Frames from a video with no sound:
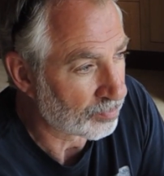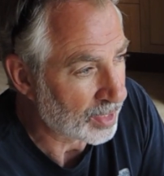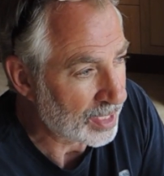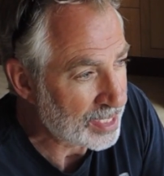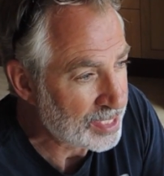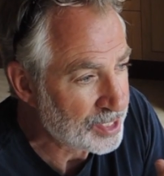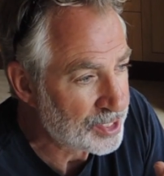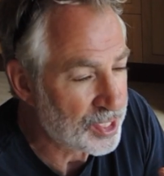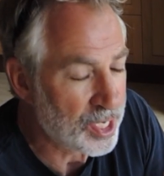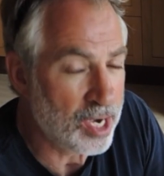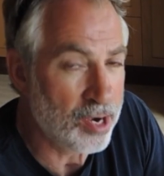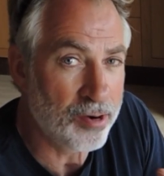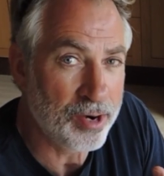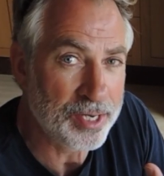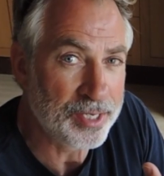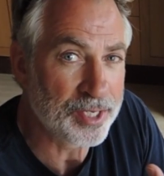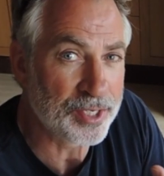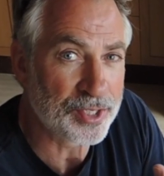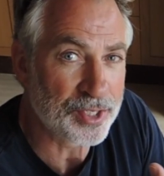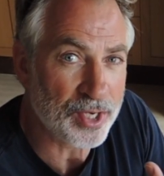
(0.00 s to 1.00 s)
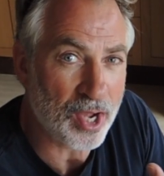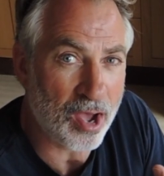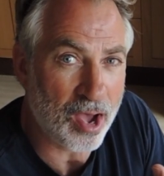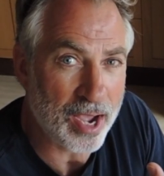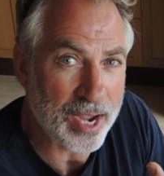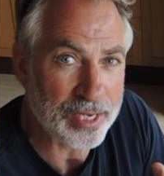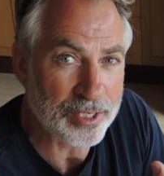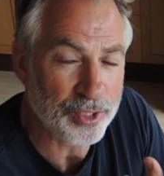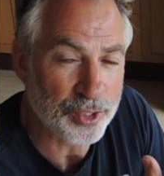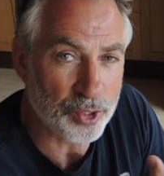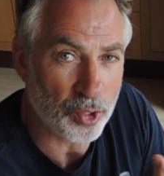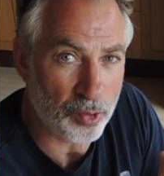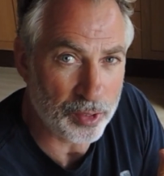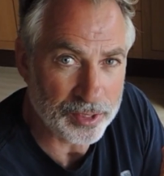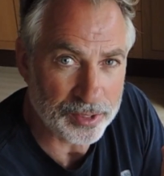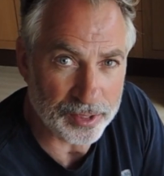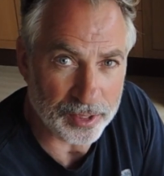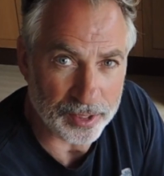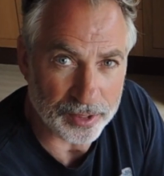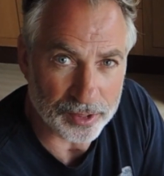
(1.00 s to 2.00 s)
interior design
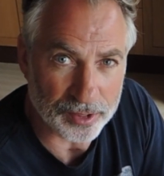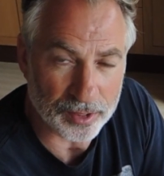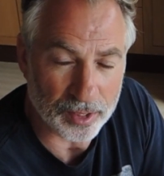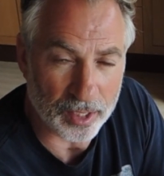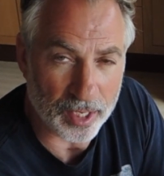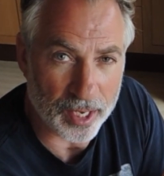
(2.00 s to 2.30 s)
choices,